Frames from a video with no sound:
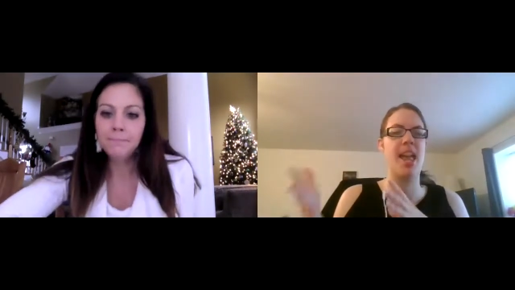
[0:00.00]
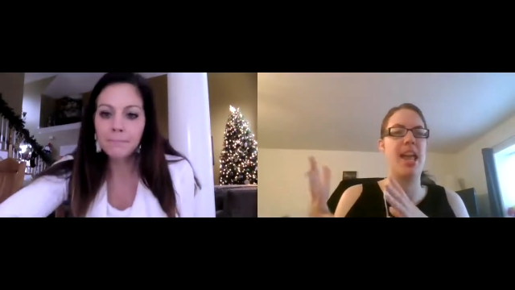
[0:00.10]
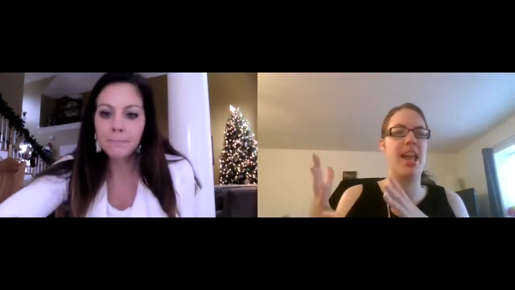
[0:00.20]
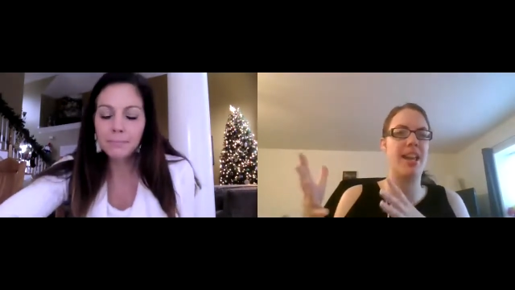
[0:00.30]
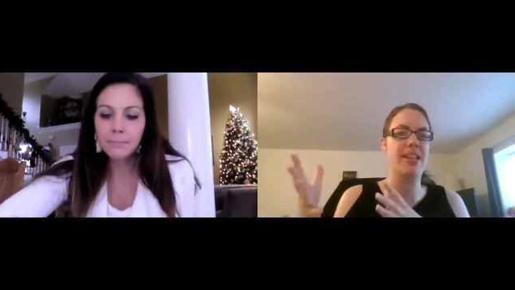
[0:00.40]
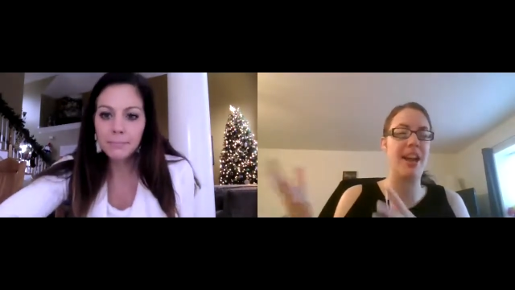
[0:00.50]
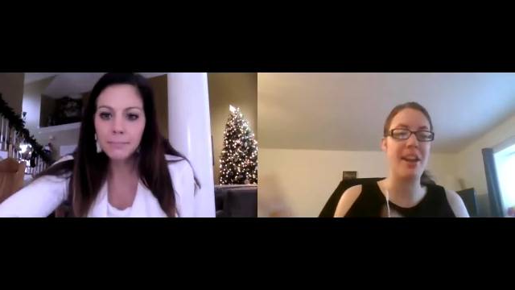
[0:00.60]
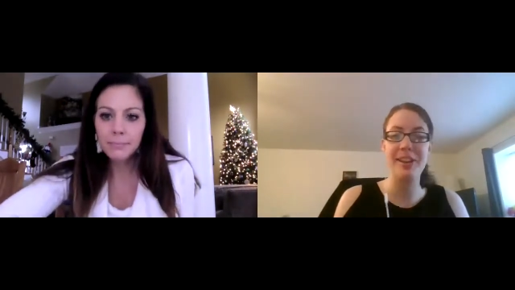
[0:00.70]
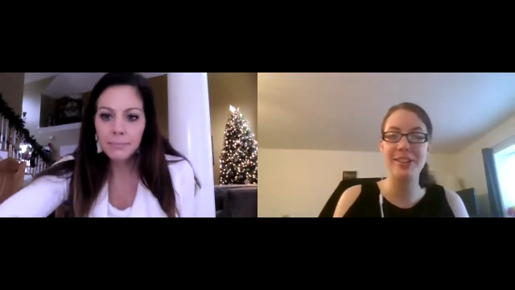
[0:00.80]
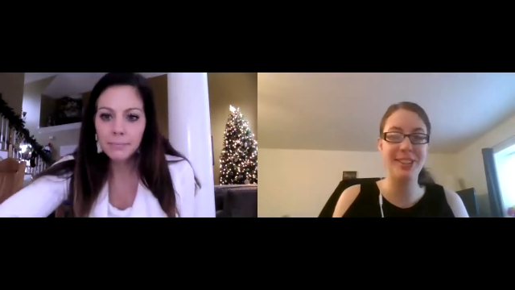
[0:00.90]
Speaker 1: And I
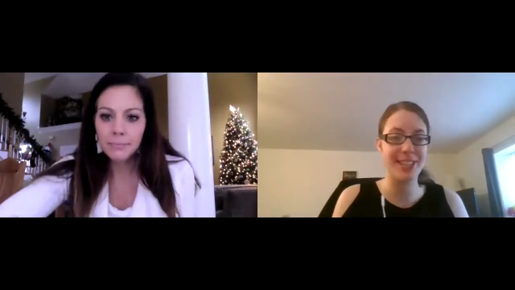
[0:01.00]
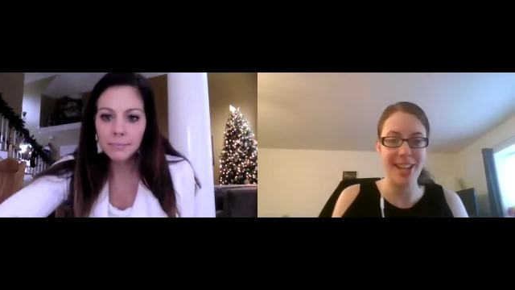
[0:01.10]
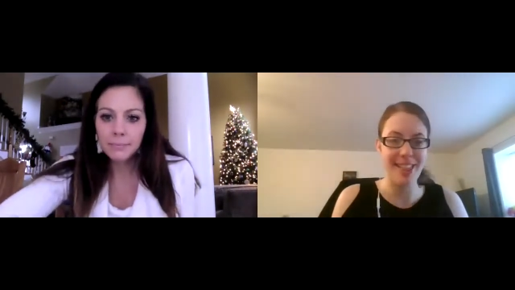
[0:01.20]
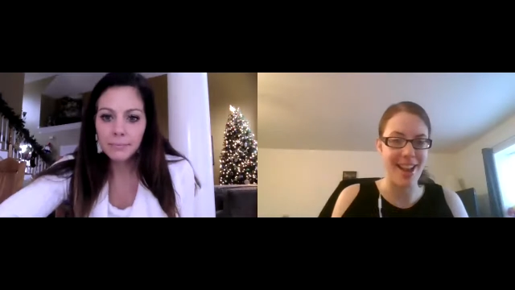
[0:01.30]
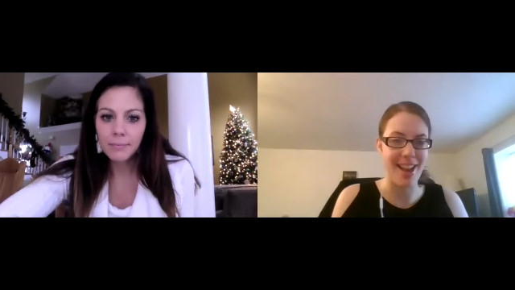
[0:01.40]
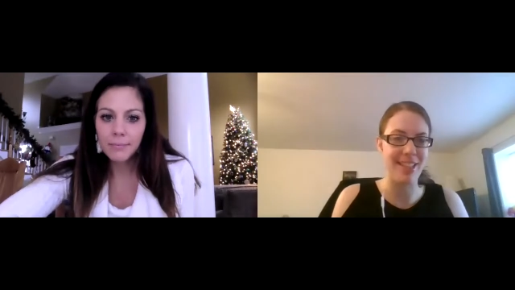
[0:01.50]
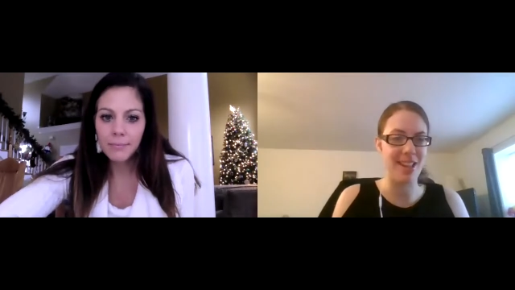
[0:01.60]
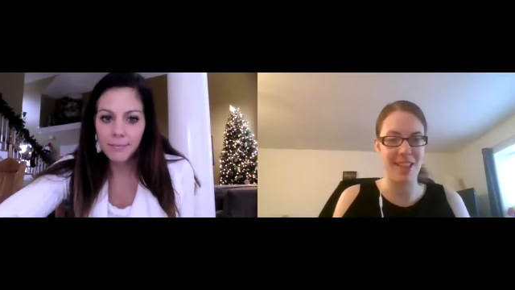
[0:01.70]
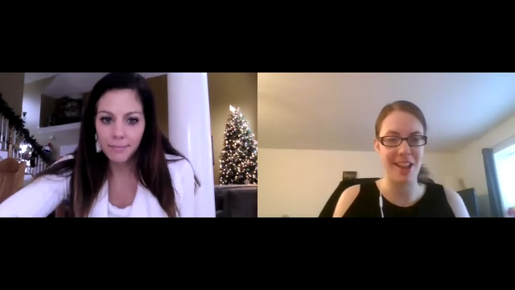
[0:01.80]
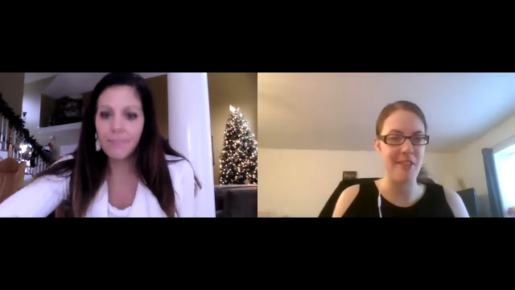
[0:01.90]
understand that, like
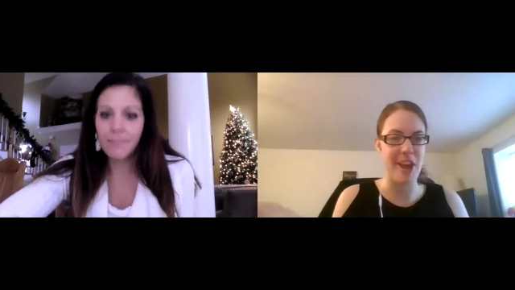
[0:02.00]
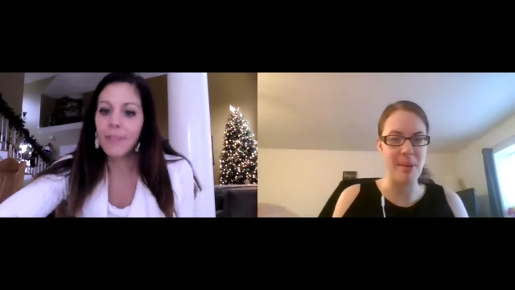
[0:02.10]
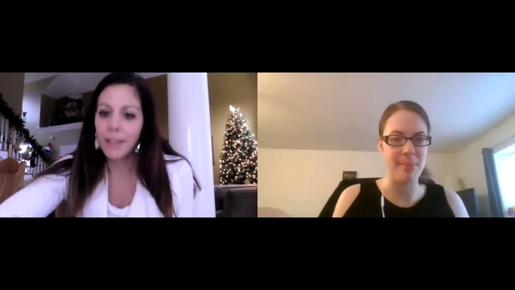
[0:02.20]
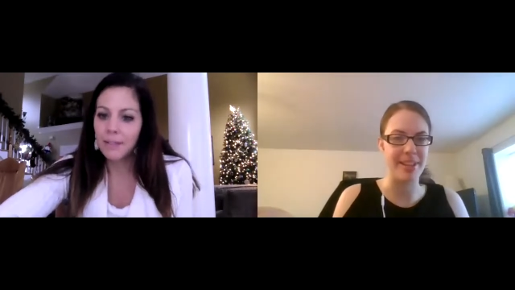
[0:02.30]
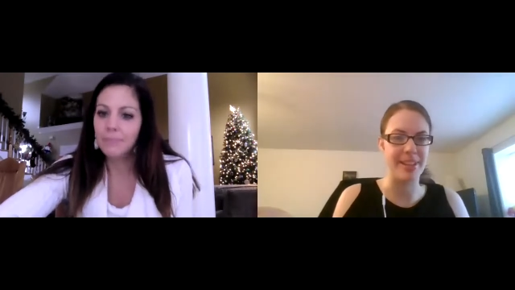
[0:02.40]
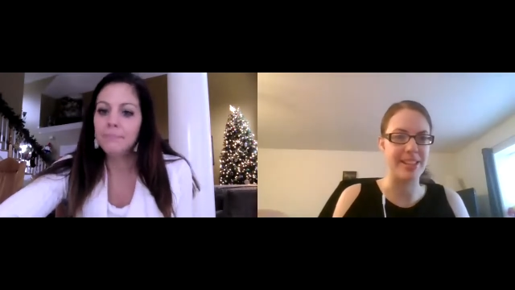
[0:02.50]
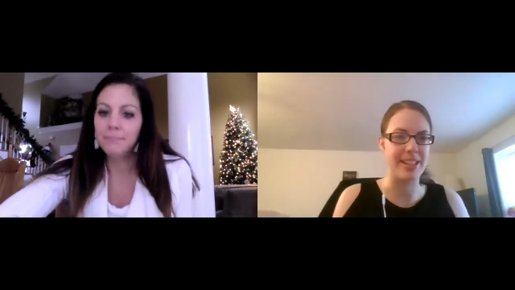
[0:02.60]
life happens.